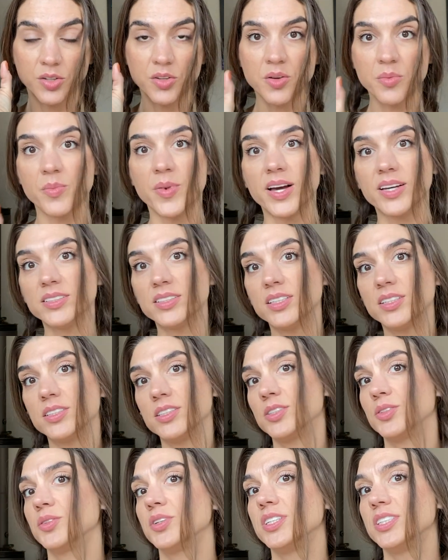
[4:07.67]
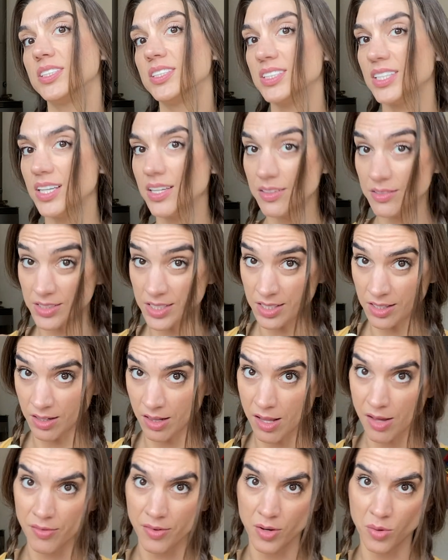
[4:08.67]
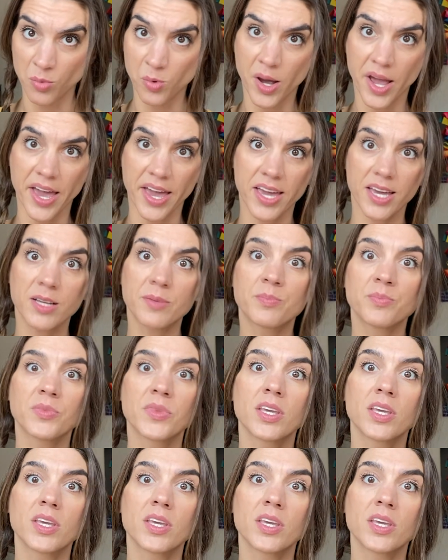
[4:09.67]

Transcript: the message is received in a loving way.